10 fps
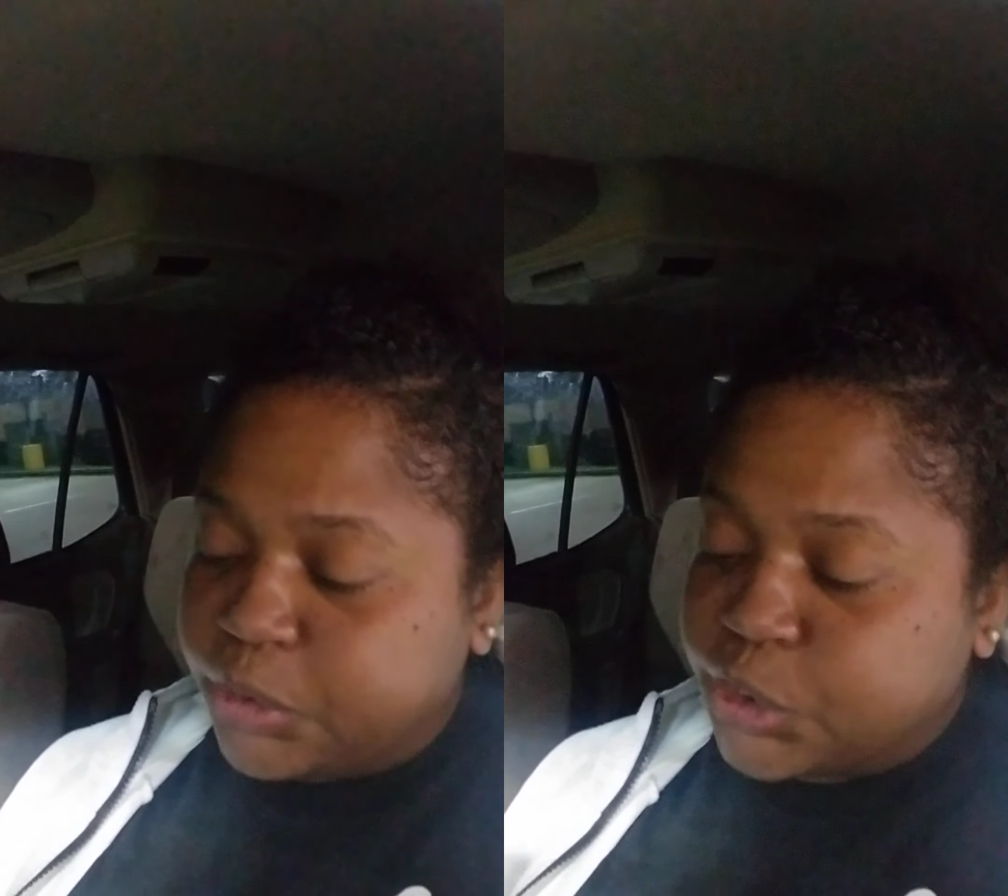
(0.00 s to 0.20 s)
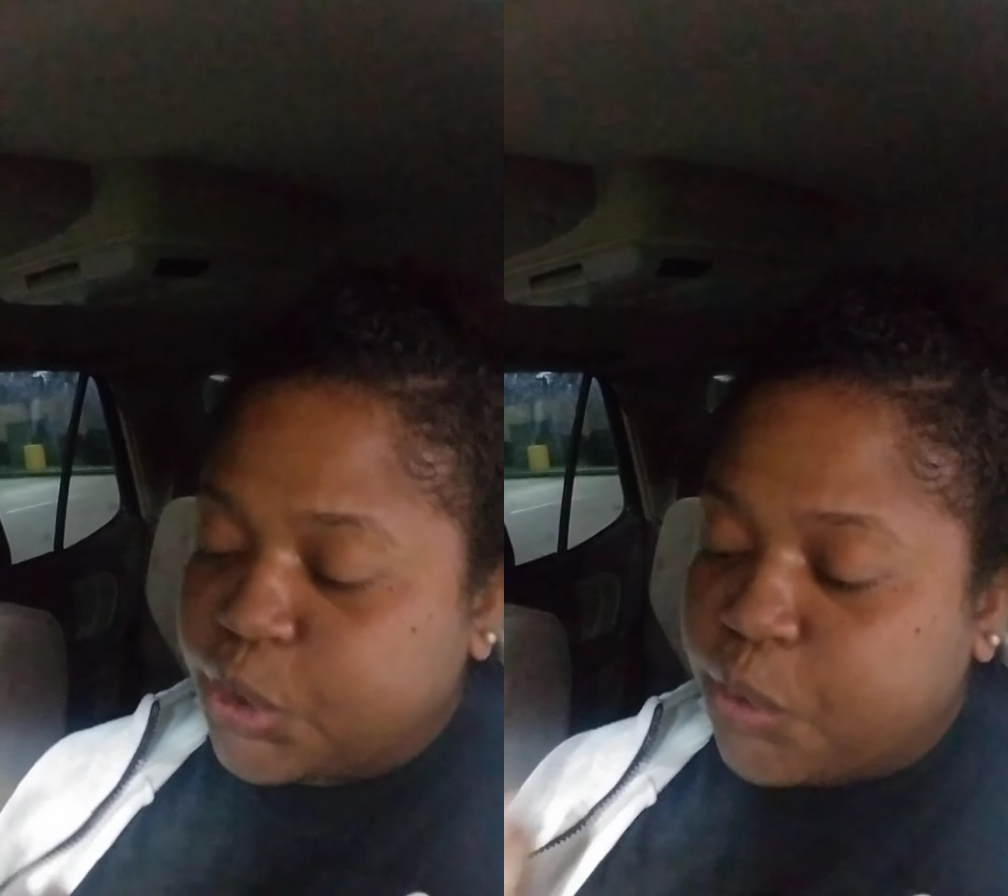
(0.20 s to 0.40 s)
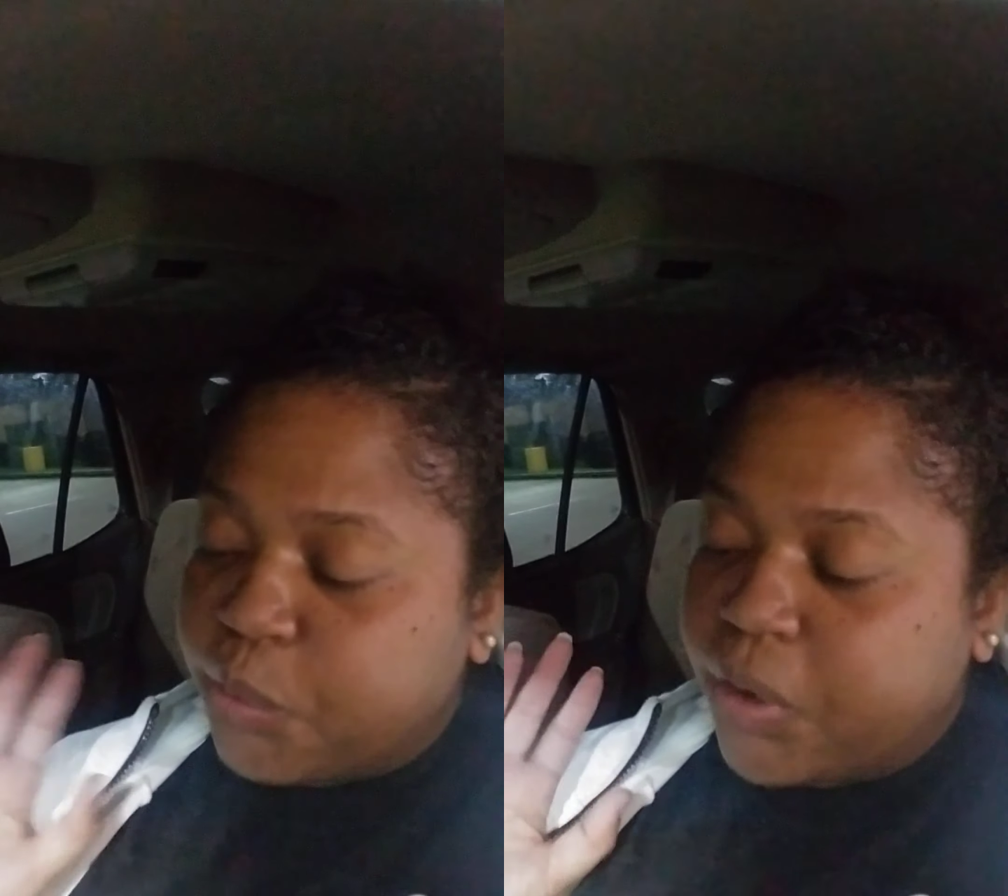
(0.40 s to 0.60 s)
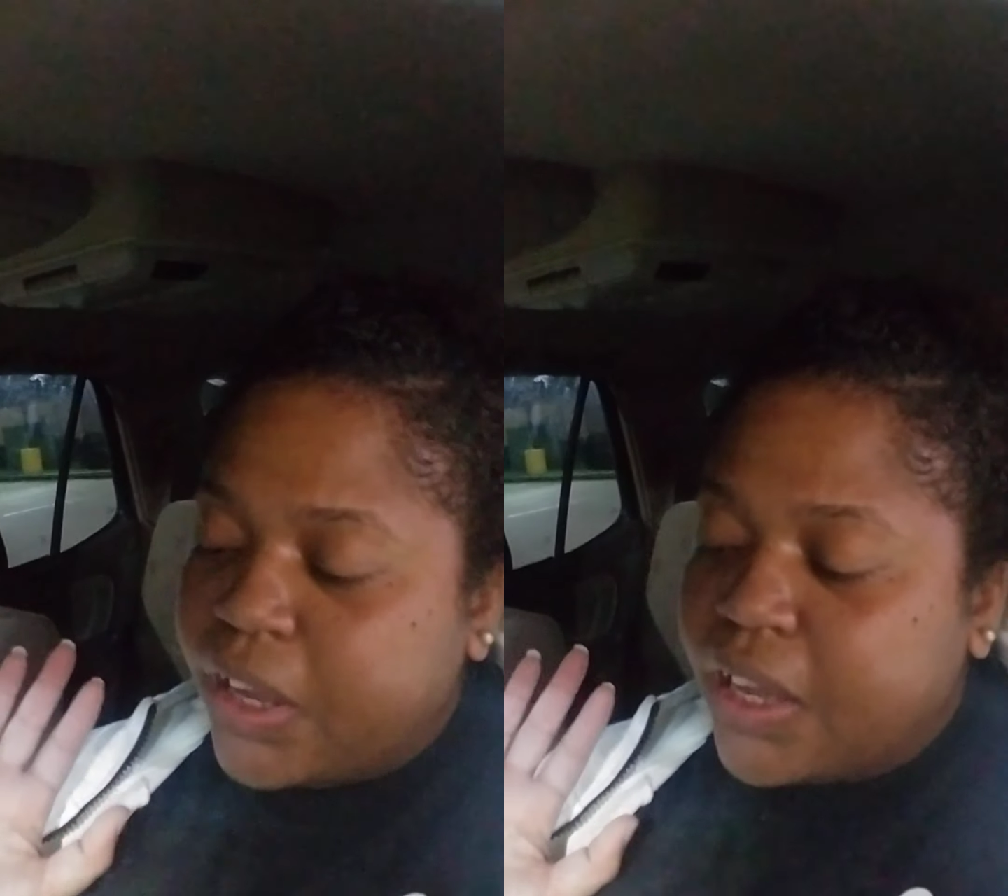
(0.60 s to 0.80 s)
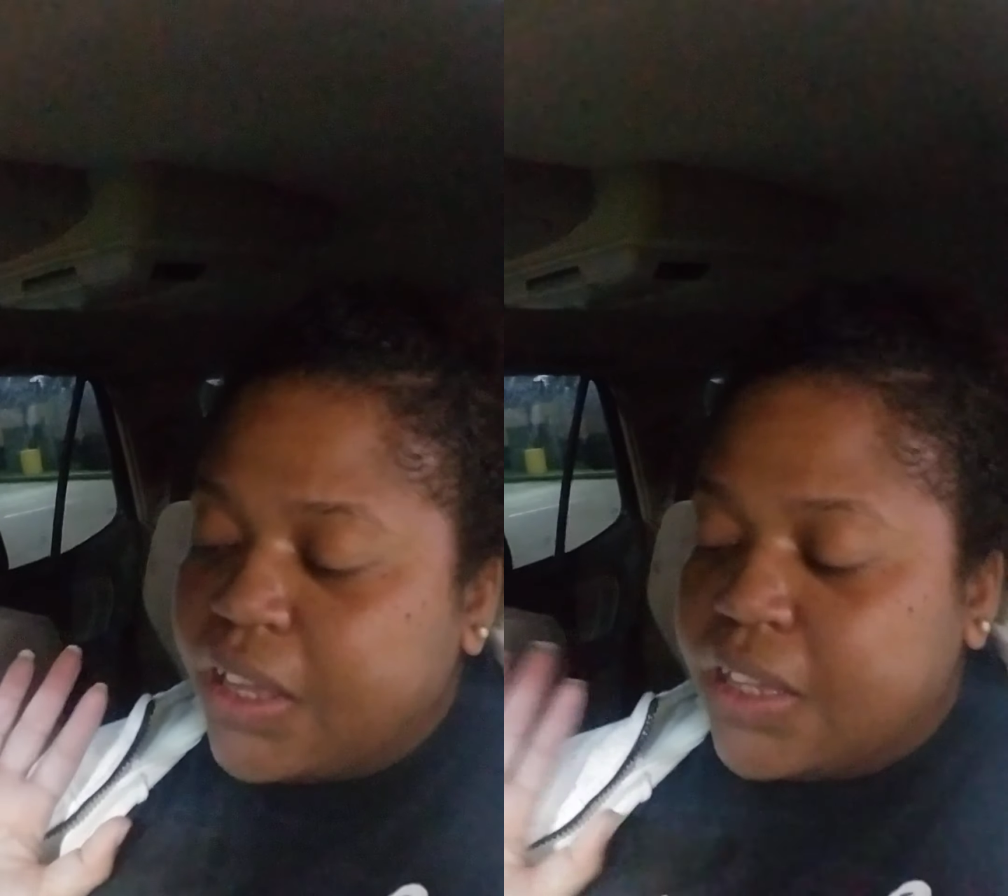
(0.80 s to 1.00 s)
So
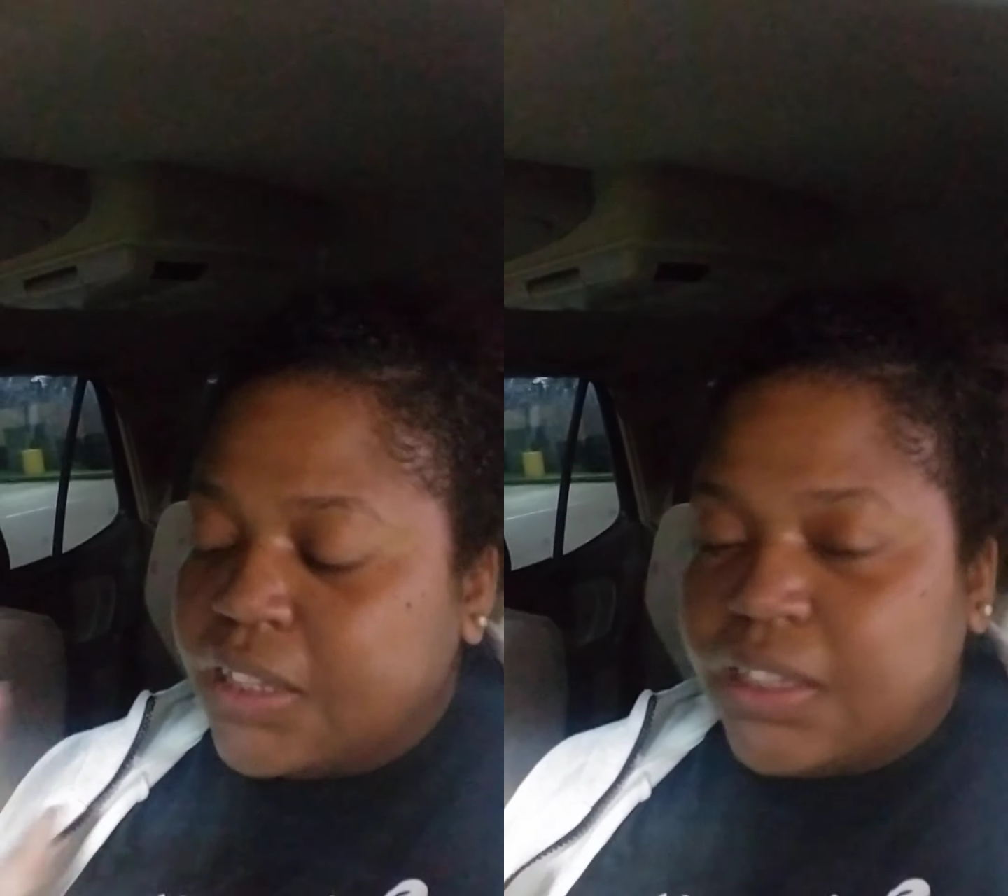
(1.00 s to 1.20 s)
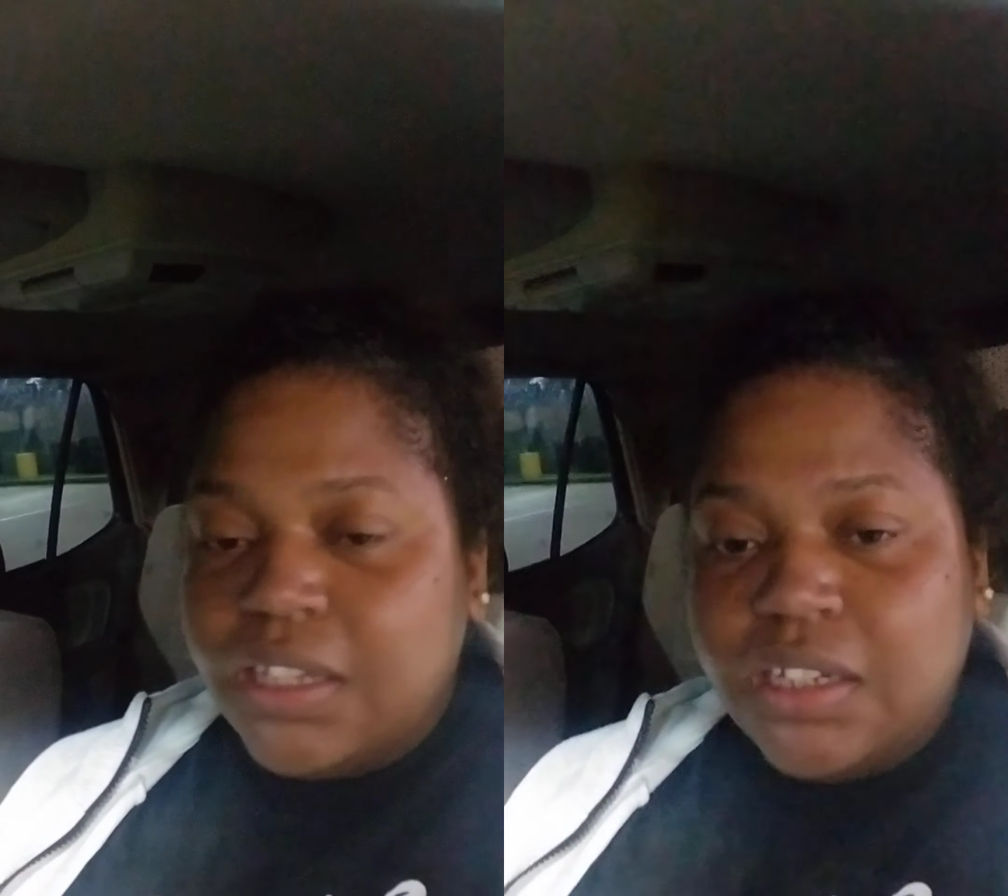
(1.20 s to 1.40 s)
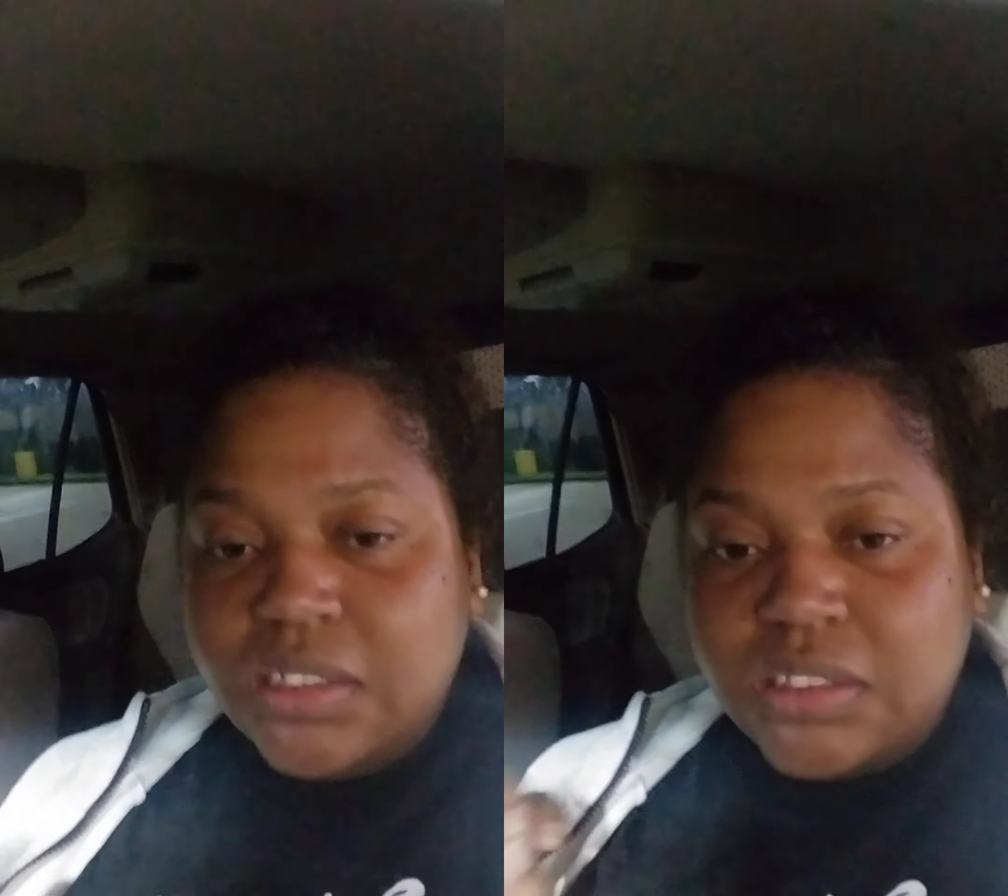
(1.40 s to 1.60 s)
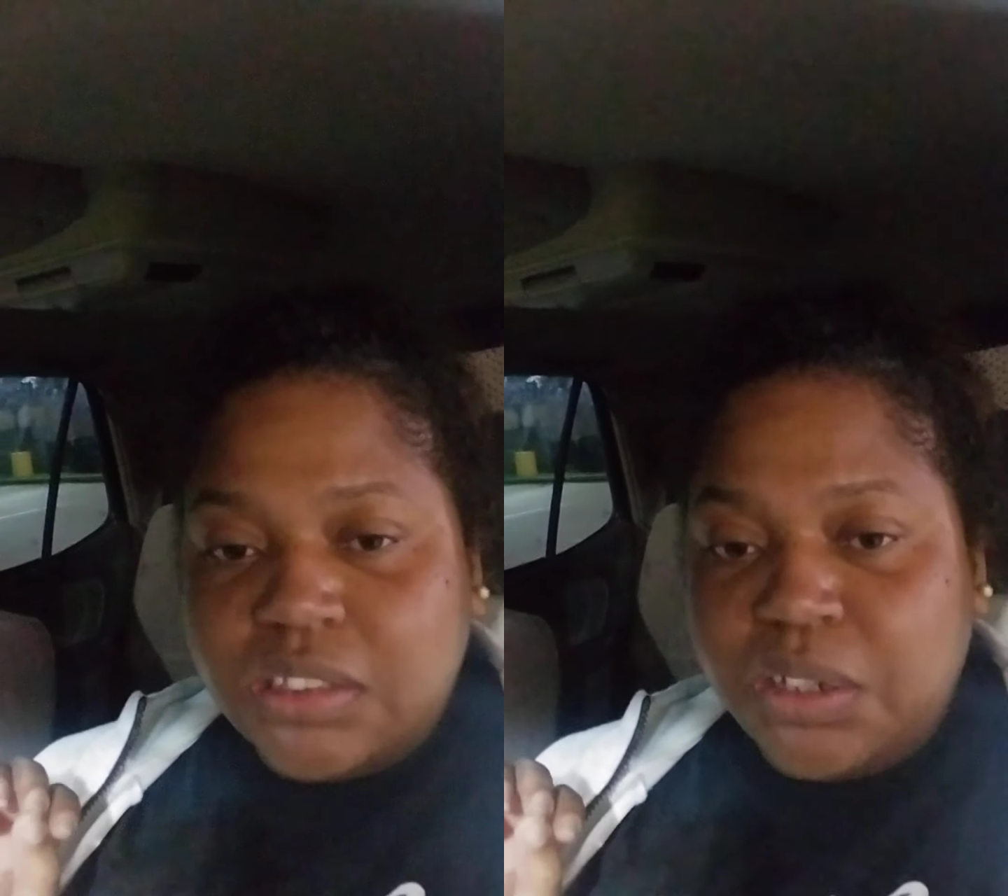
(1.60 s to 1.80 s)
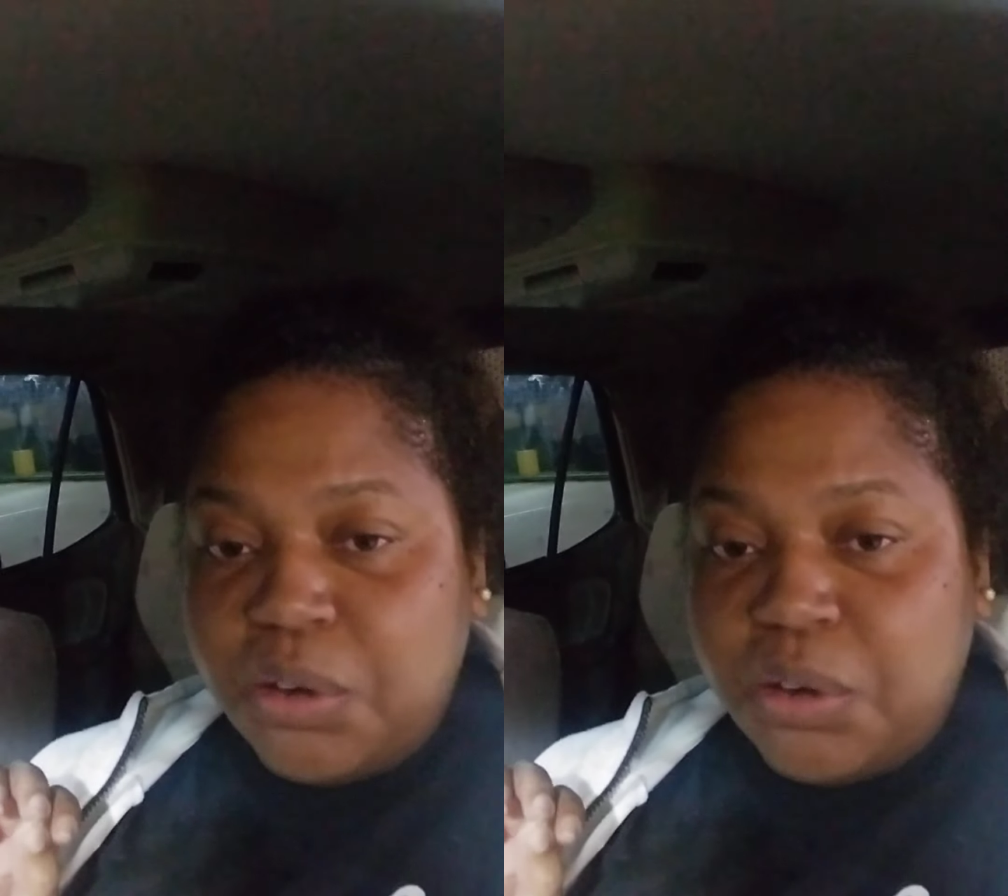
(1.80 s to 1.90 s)
this